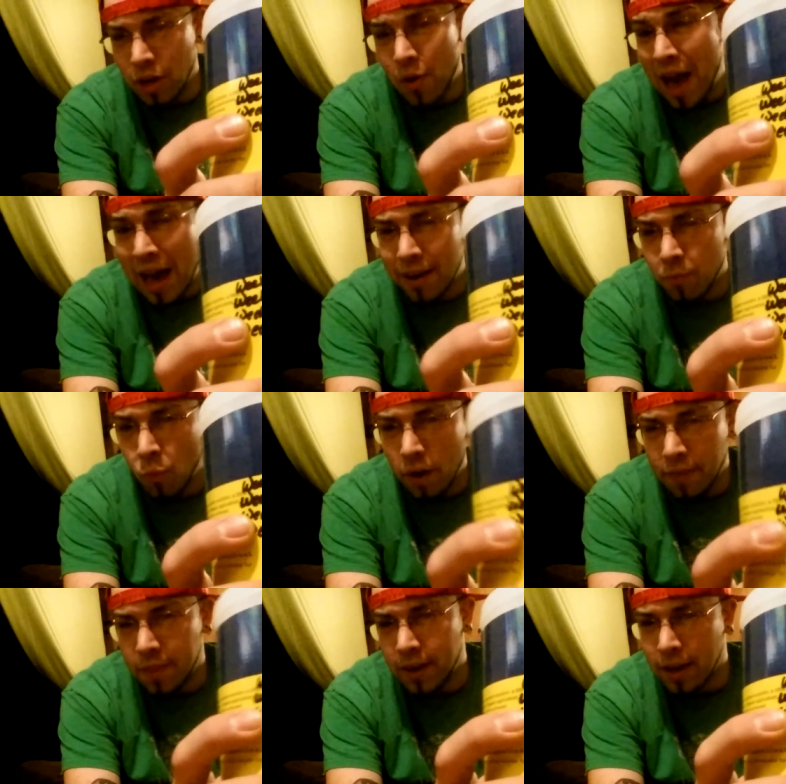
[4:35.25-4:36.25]
you add
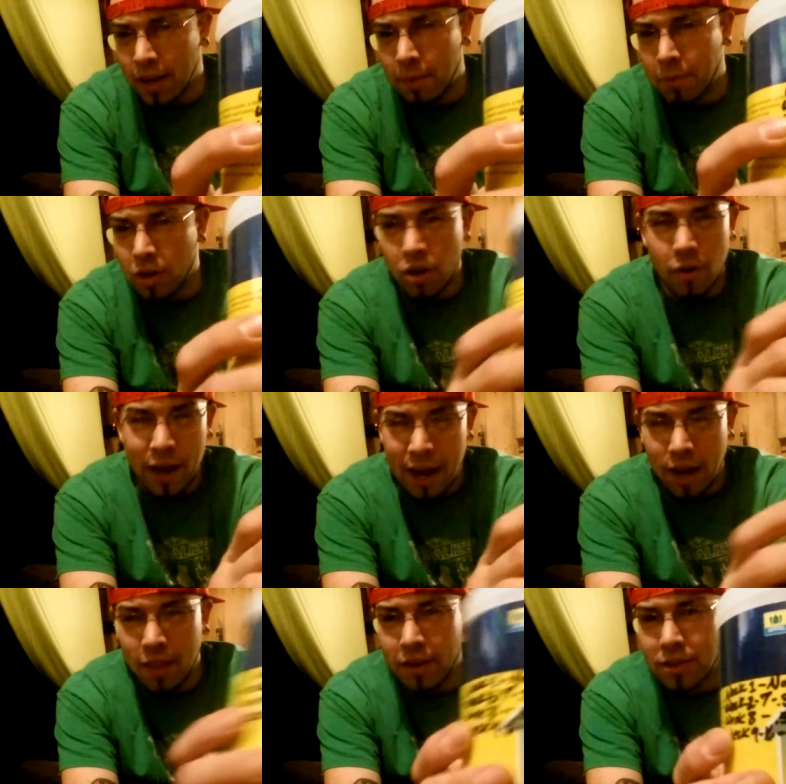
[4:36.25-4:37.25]
one thing in but you don't
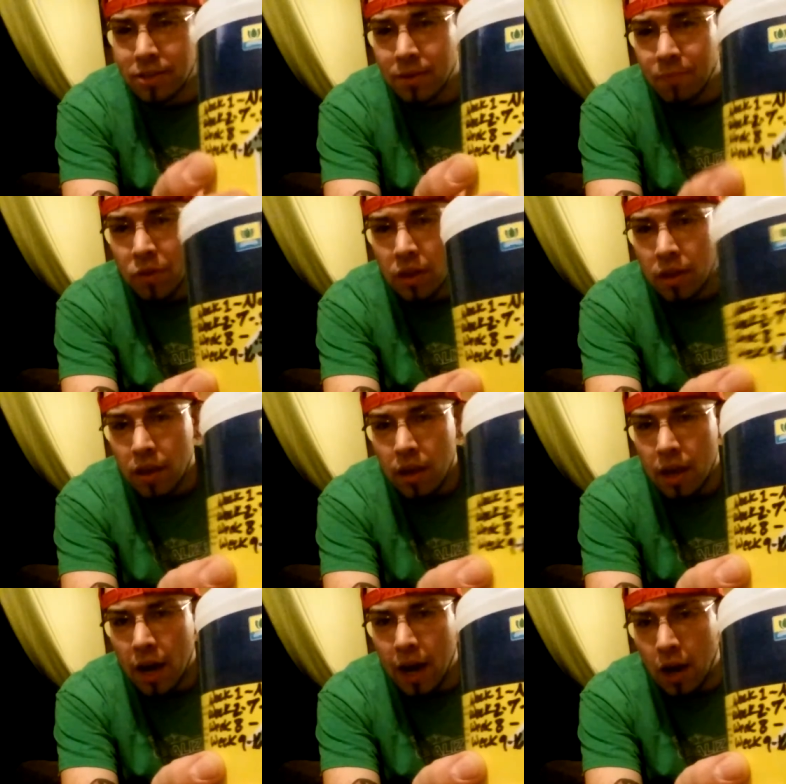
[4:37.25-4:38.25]
add others.
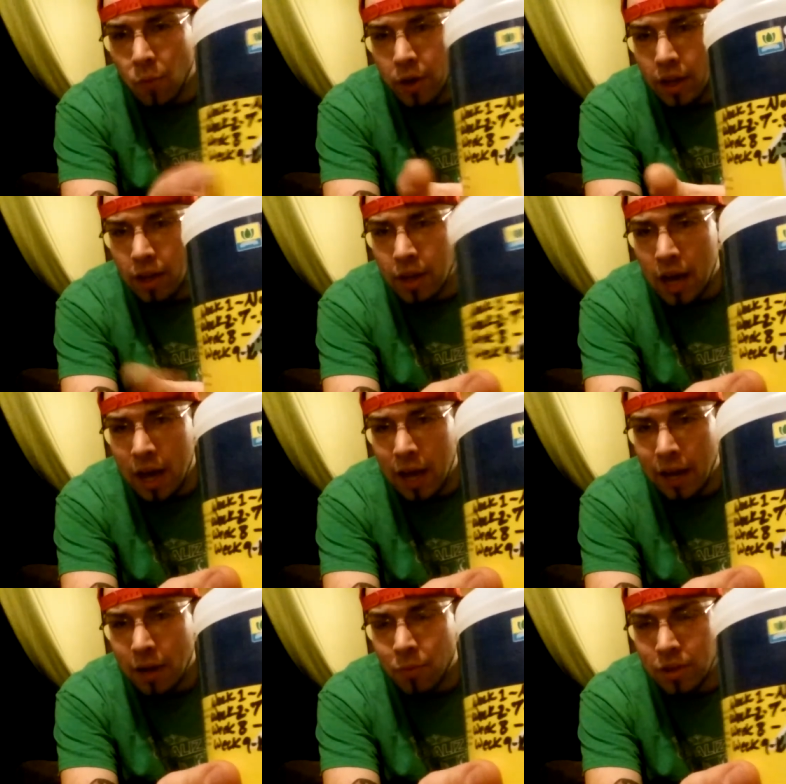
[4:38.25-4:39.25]
Week
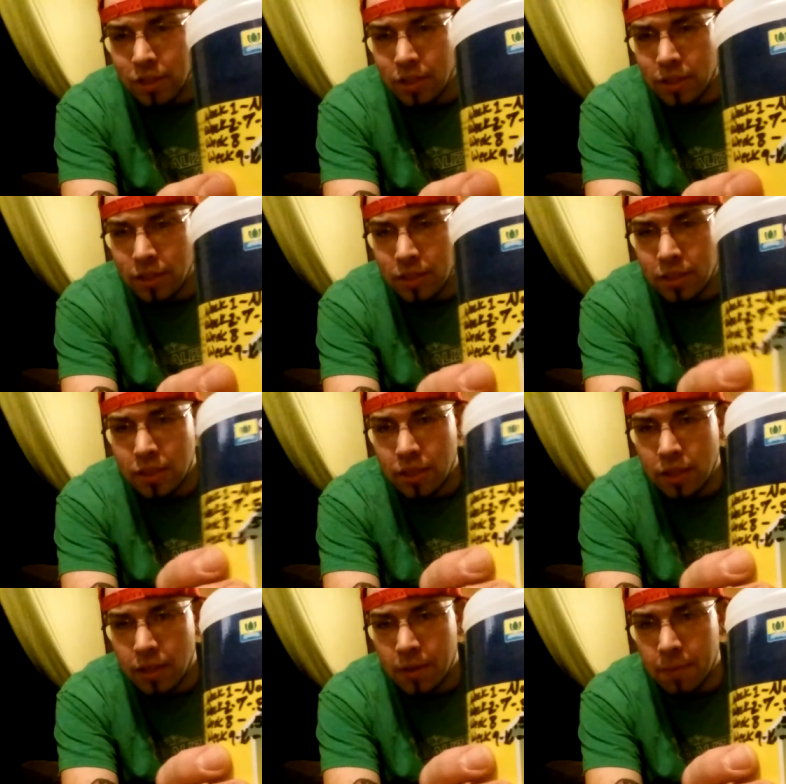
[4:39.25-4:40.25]
9, which
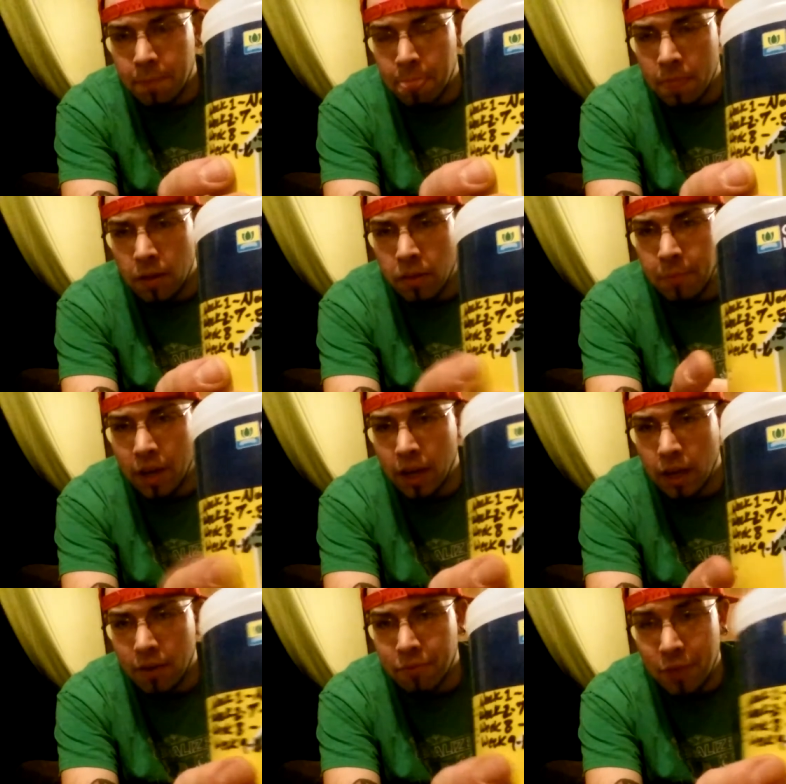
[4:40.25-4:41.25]
is the
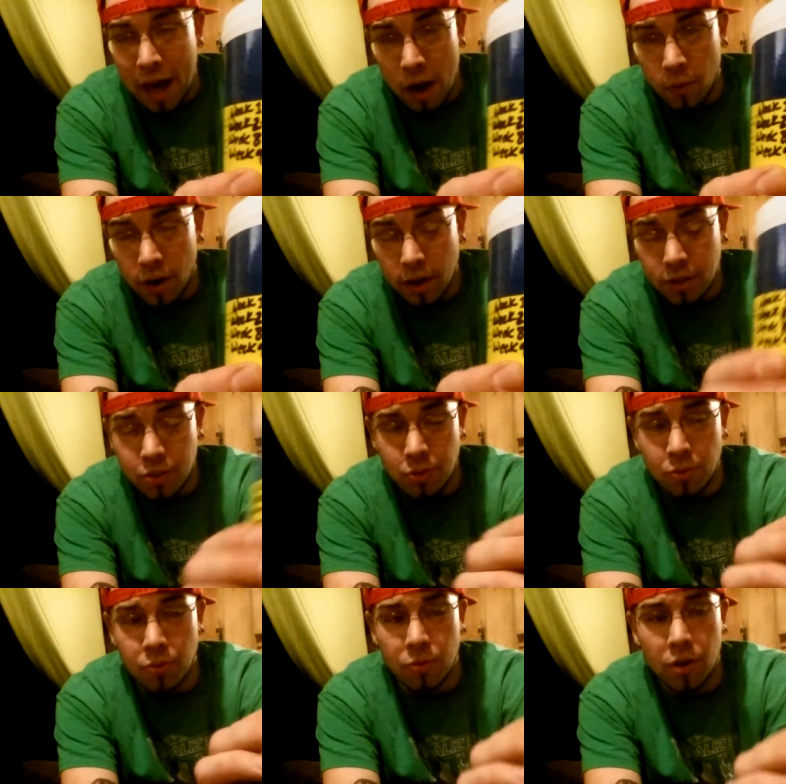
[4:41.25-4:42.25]
beginning of flower,
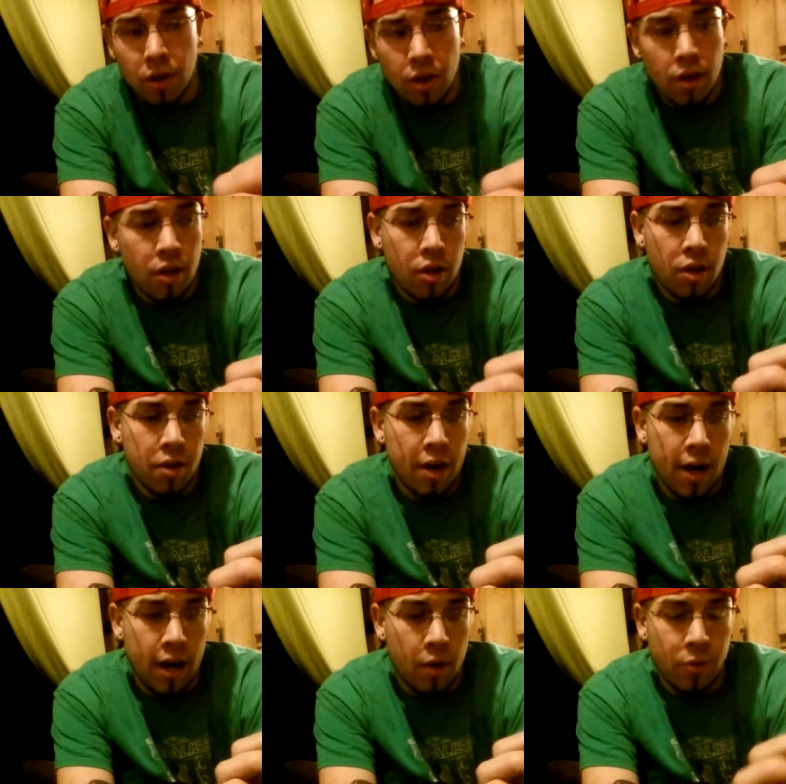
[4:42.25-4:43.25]
to
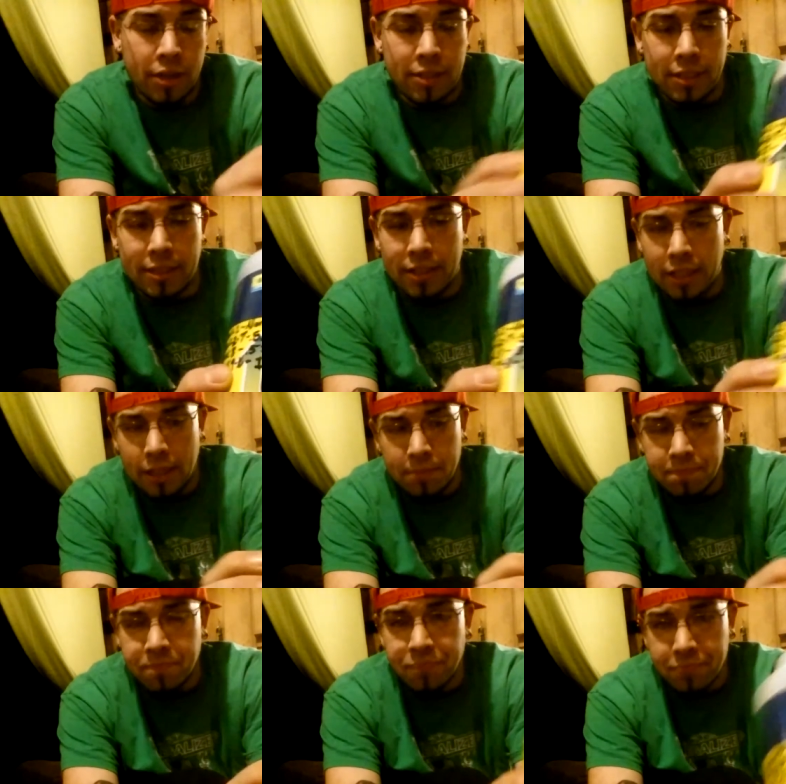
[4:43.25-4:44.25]
week
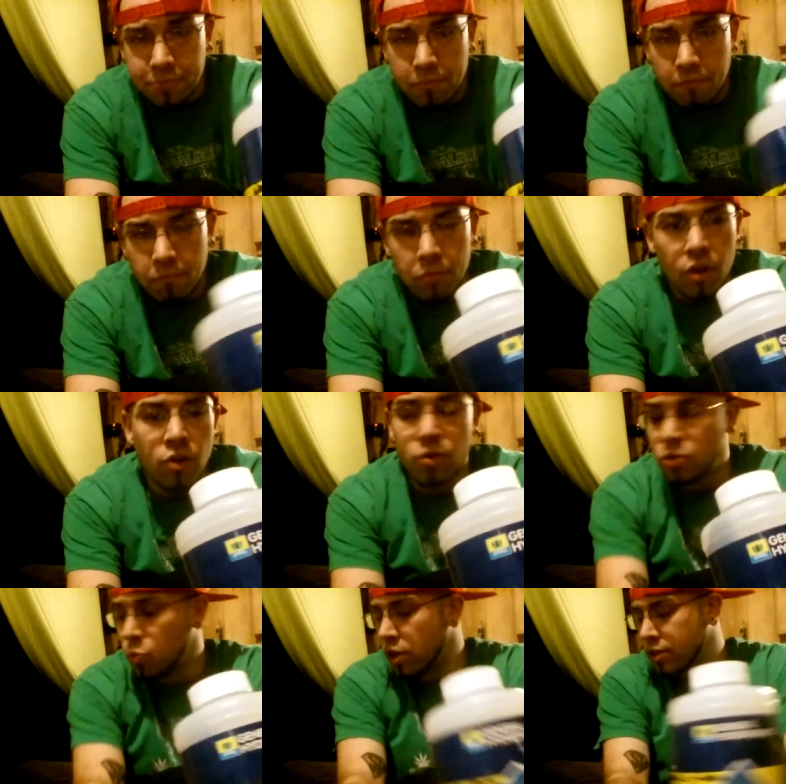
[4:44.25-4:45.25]
16,
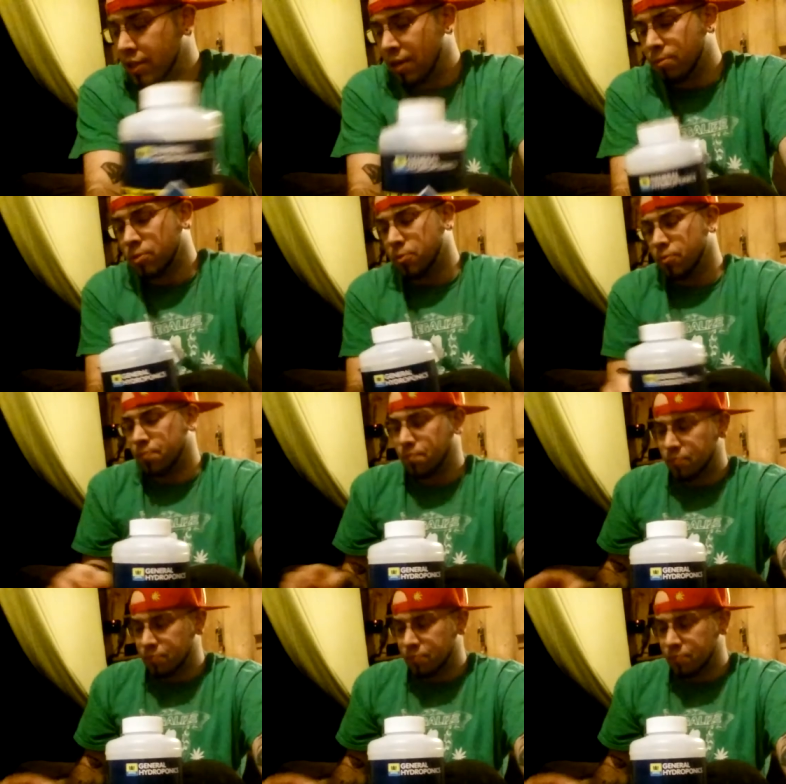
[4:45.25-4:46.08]
use 1 tablespoon.